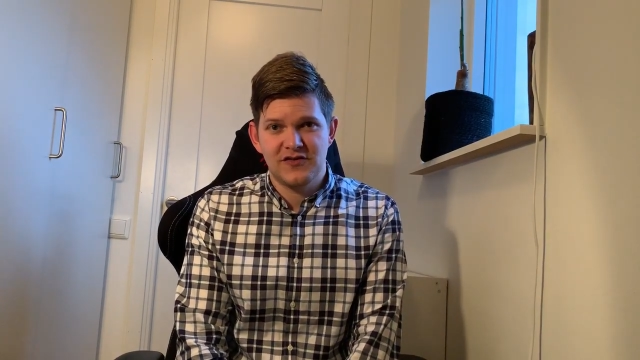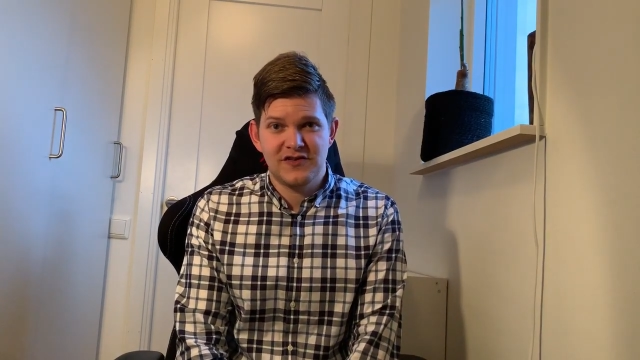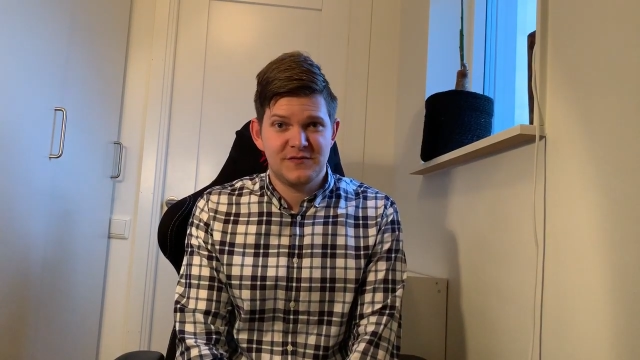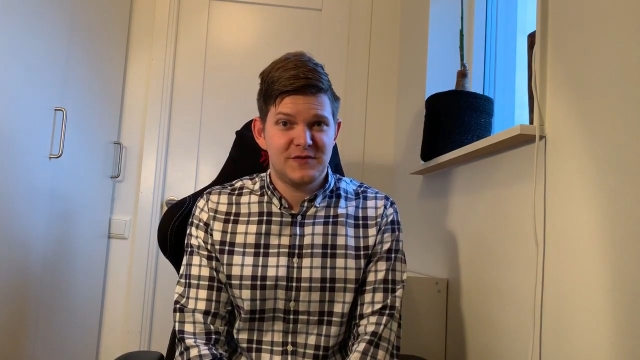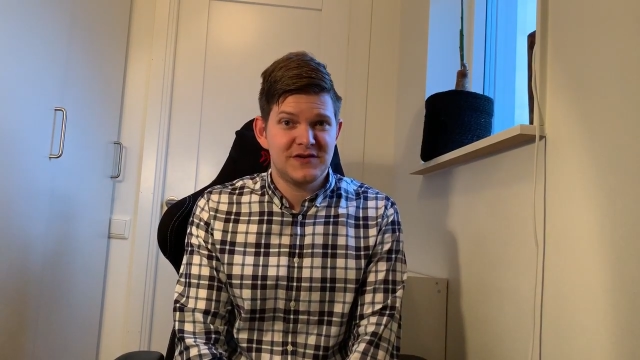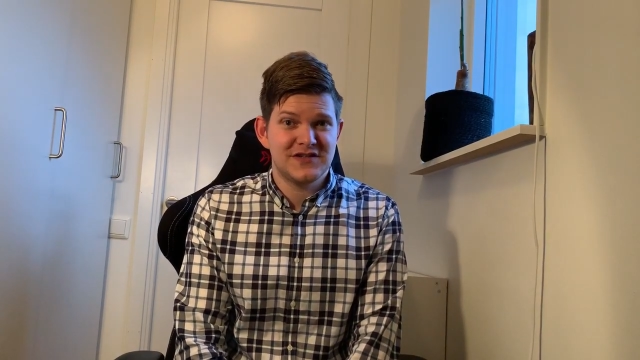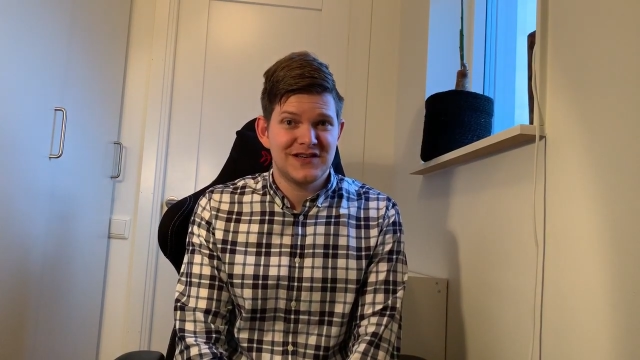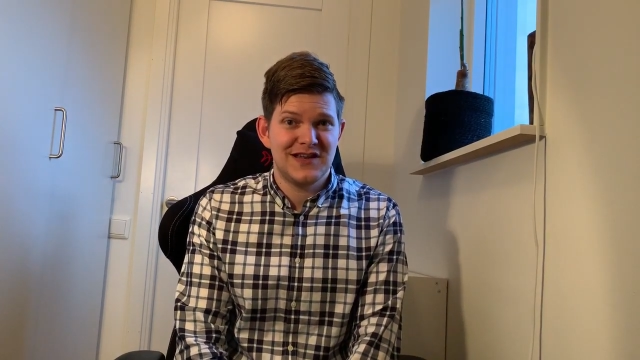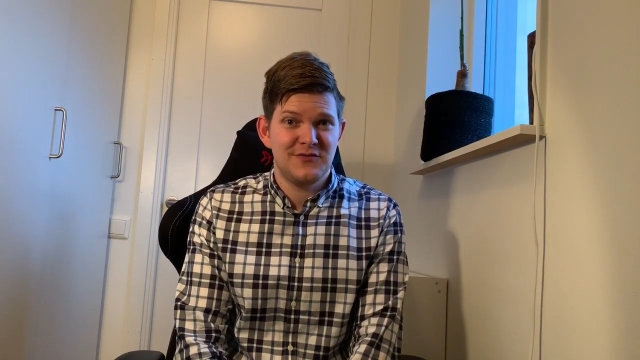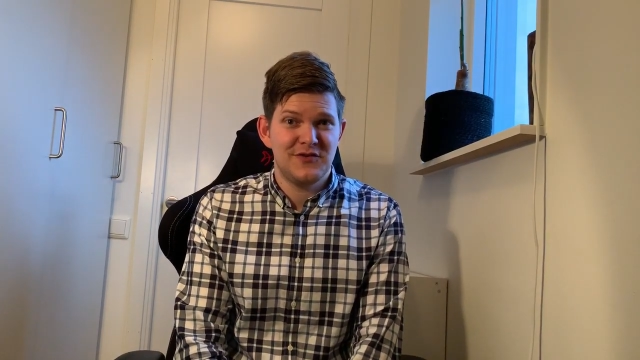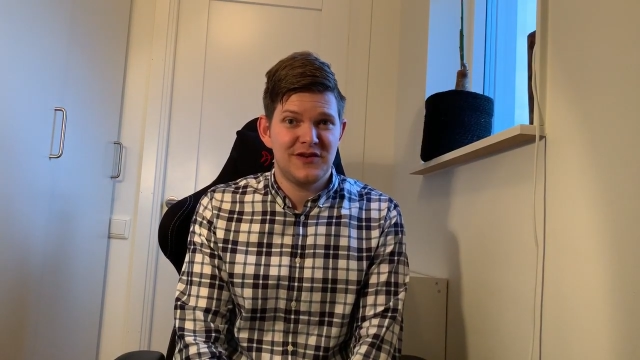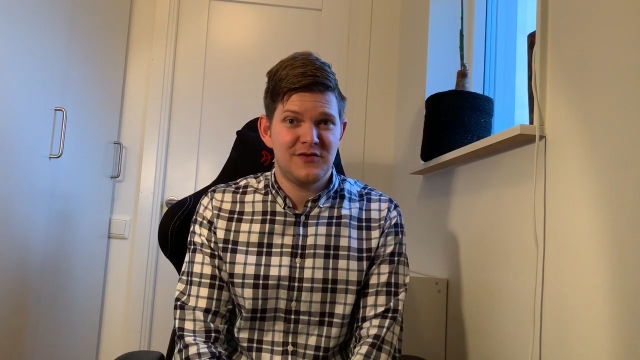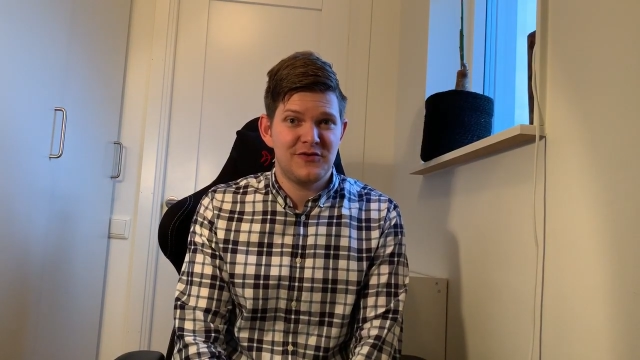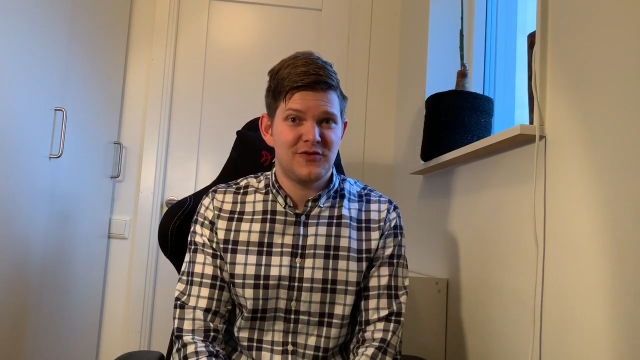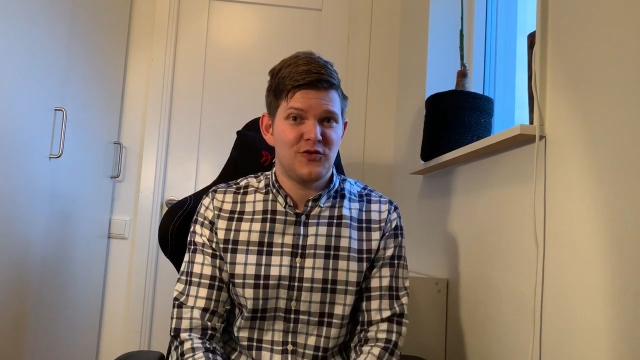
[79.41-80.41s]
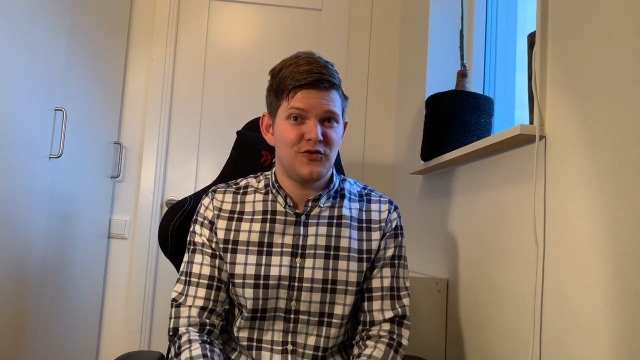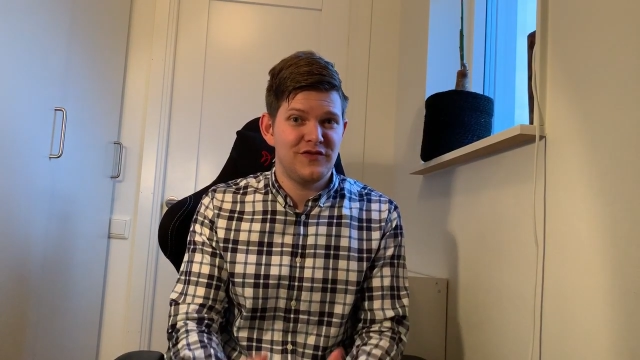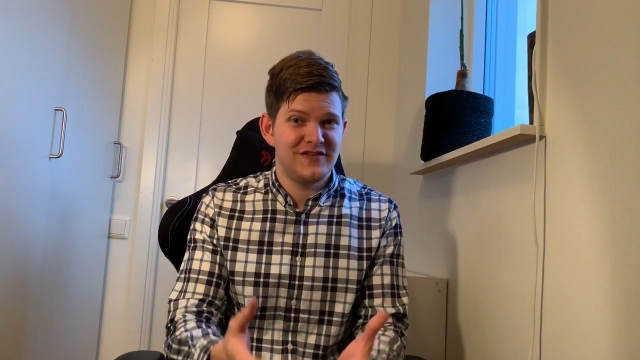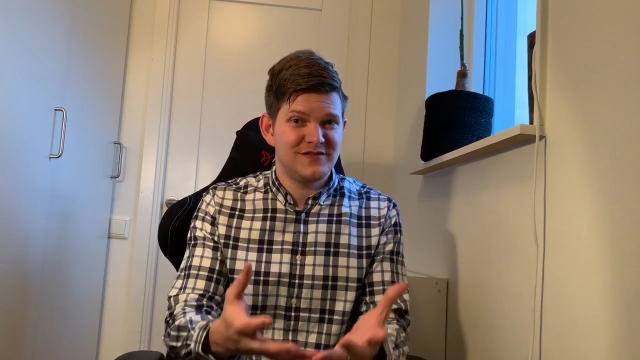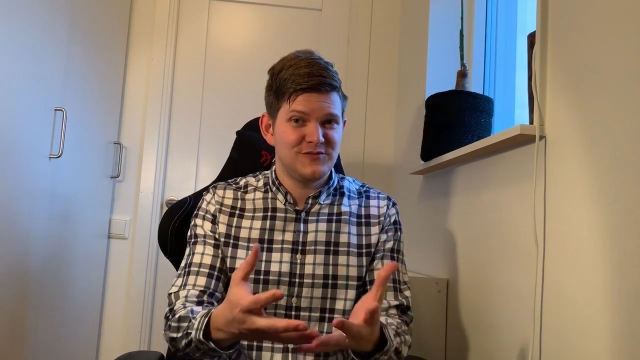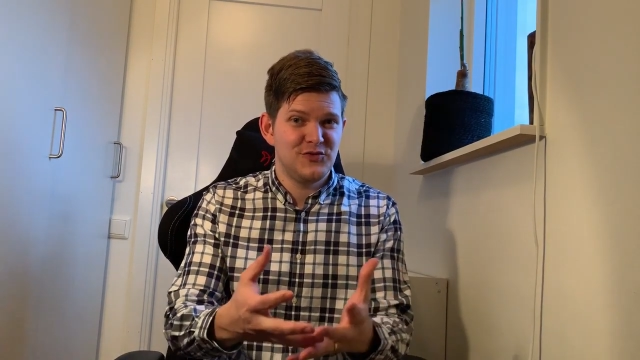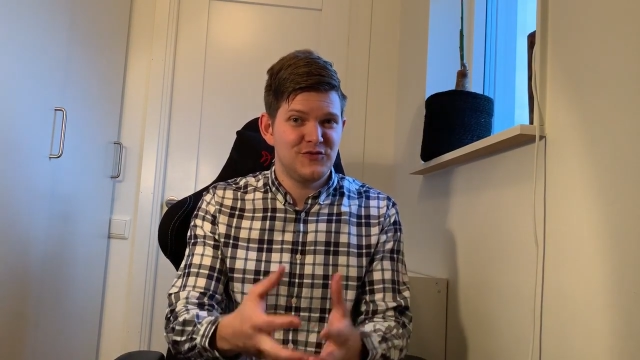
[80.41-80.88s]
especially when I record
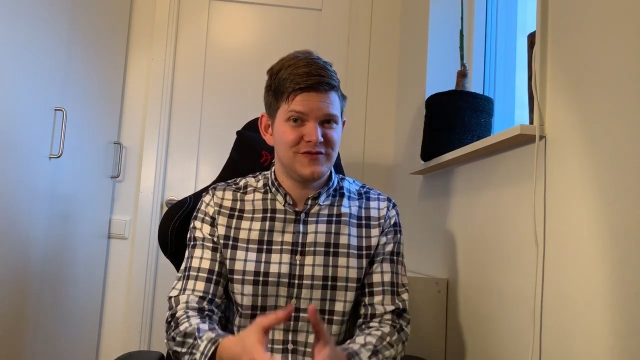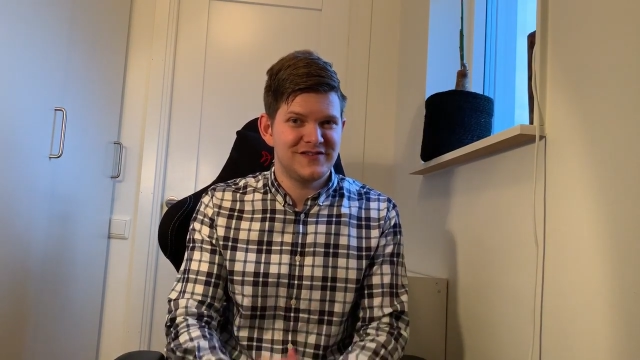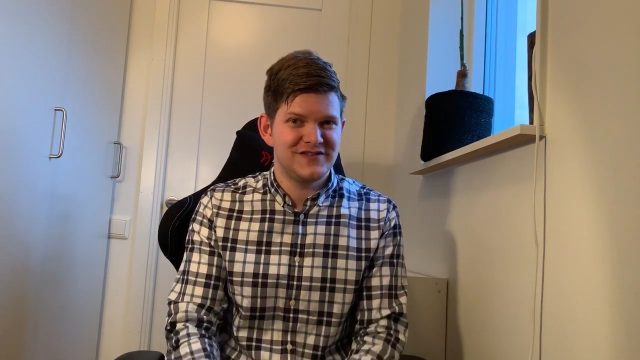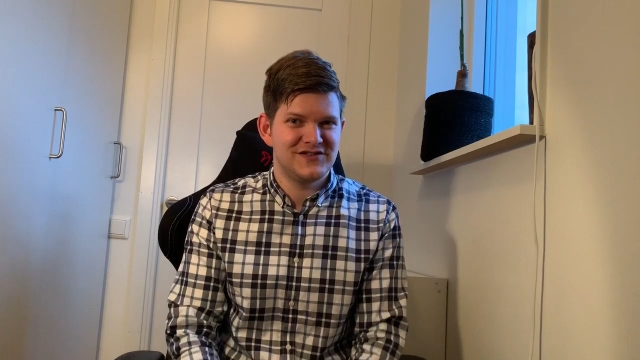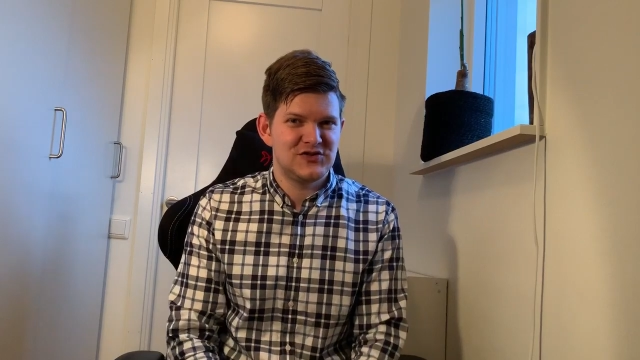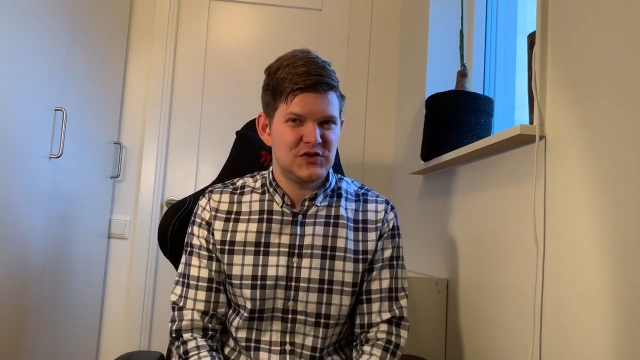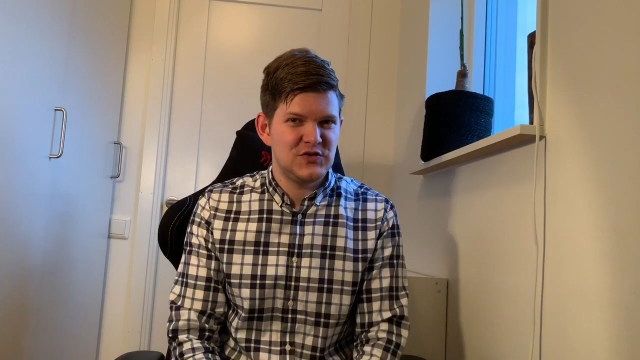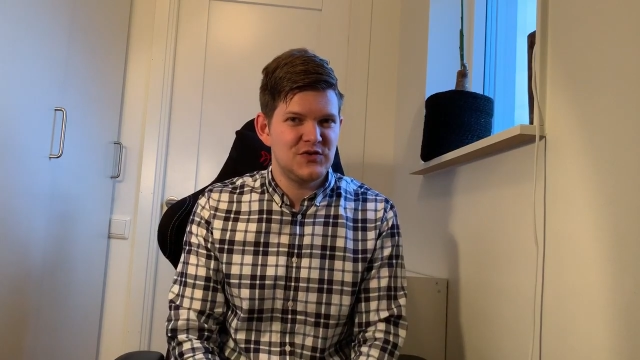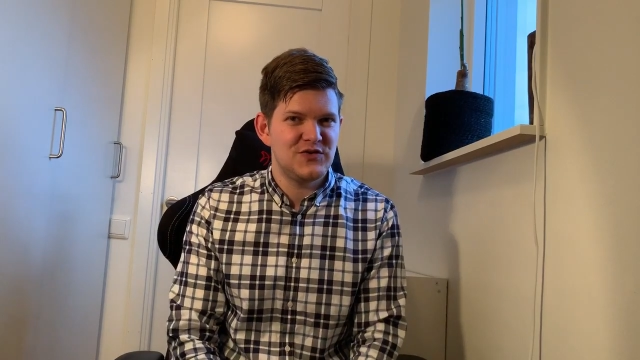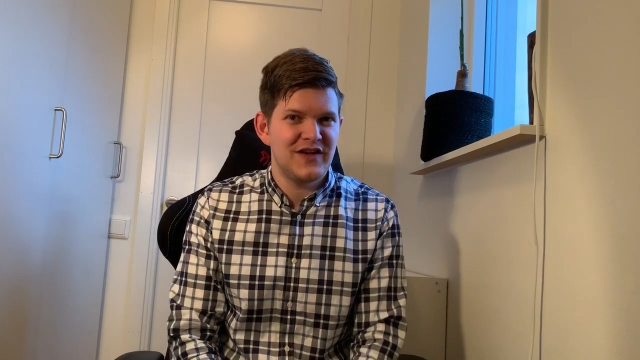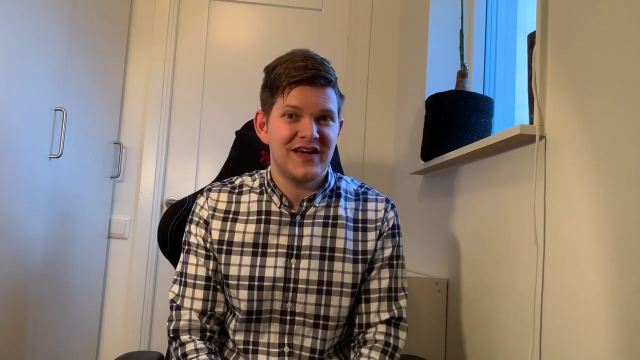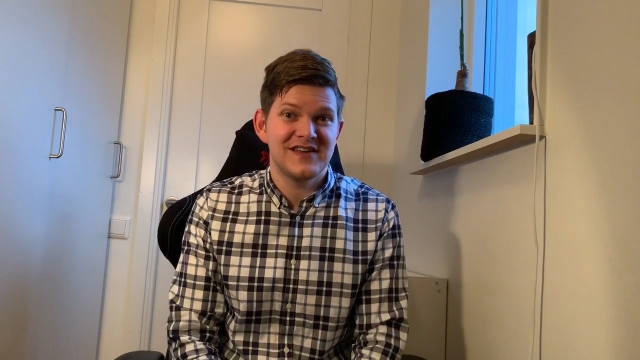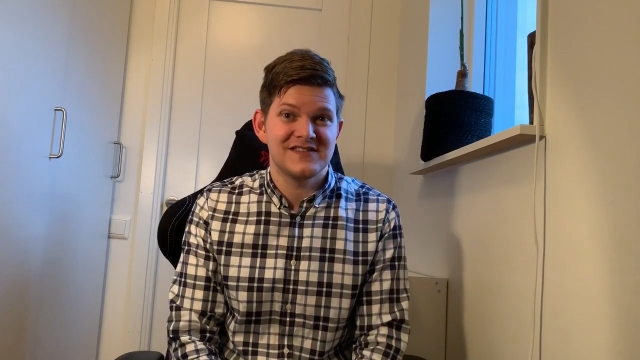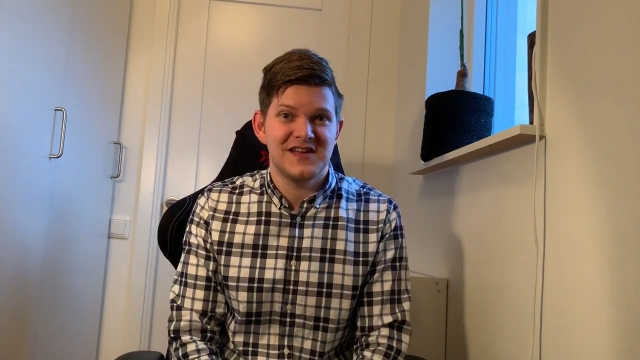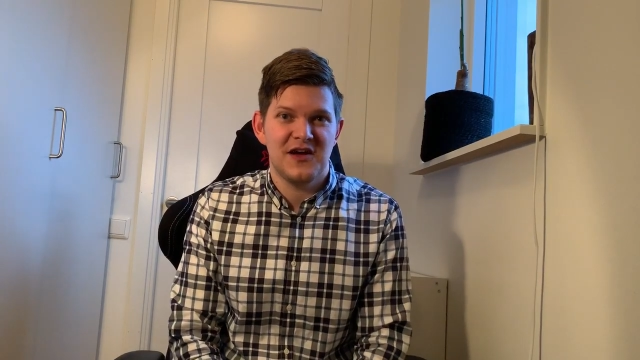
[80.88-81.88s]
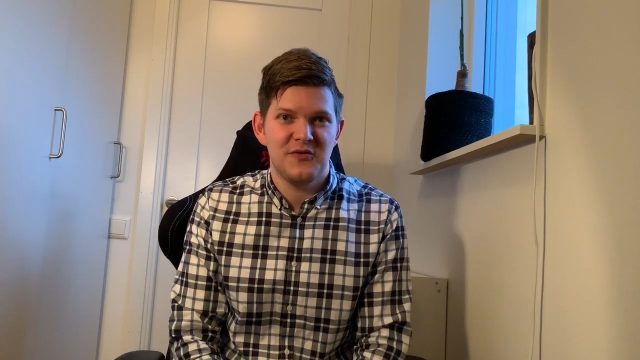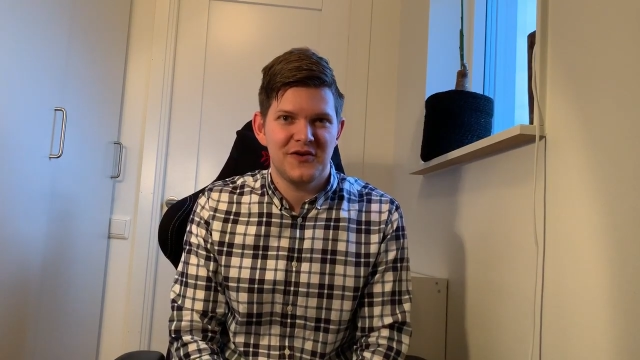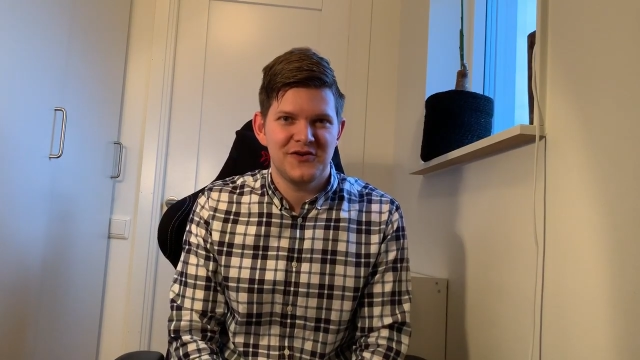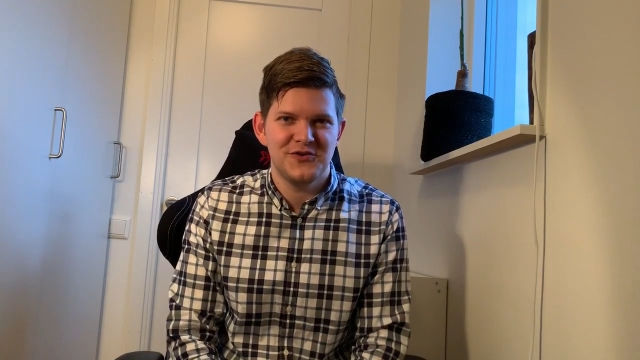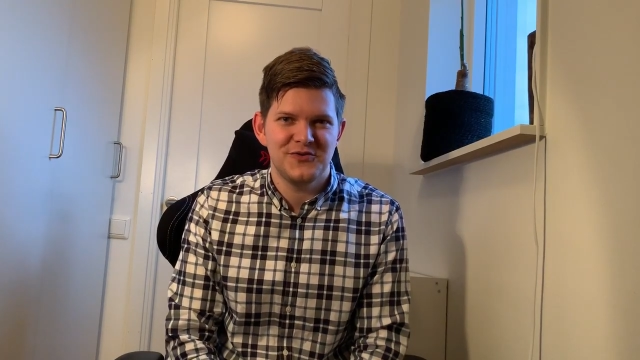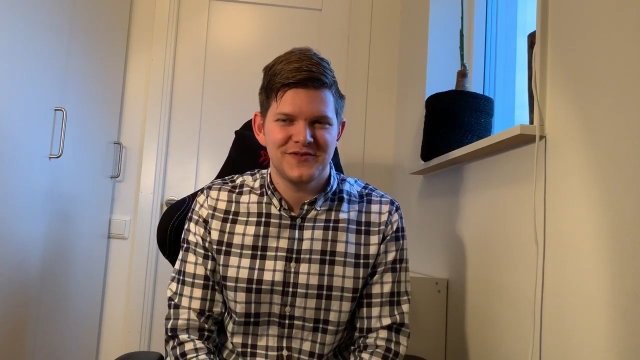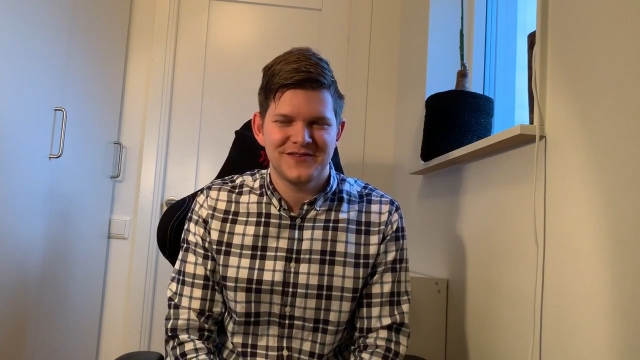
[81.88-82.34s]
these movies and show you guys how I
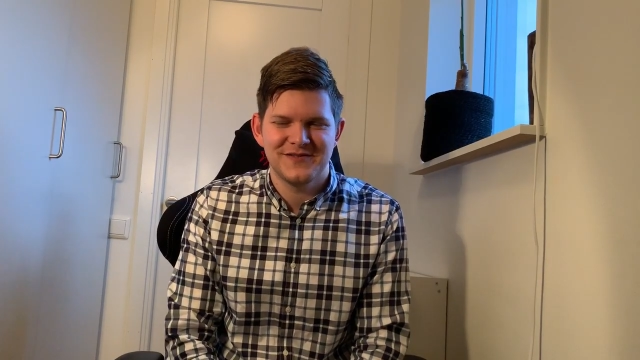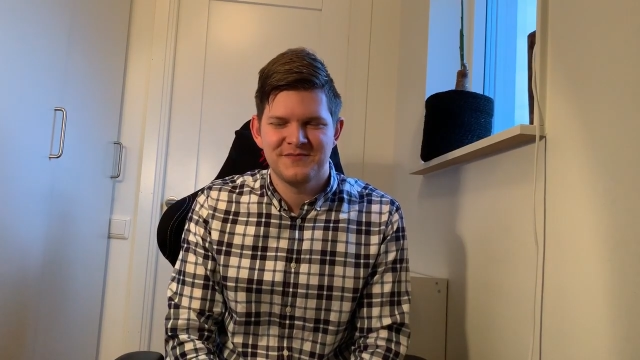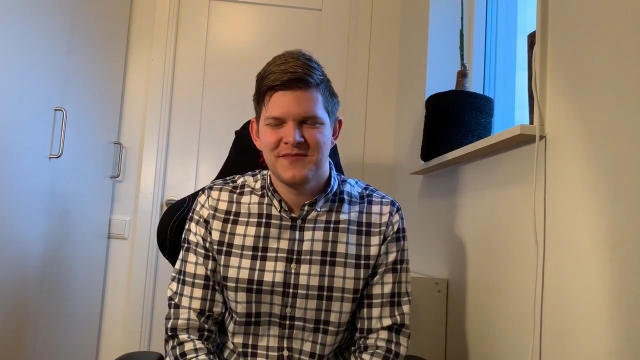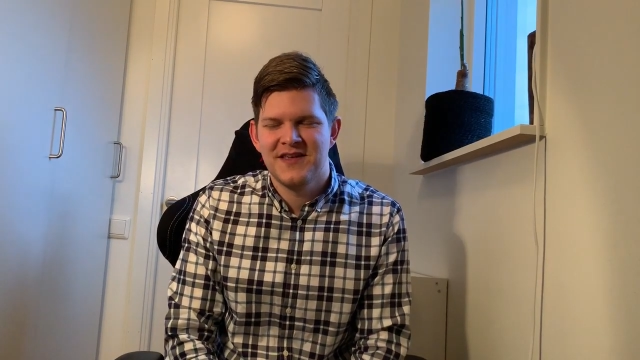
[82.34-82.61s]
do it.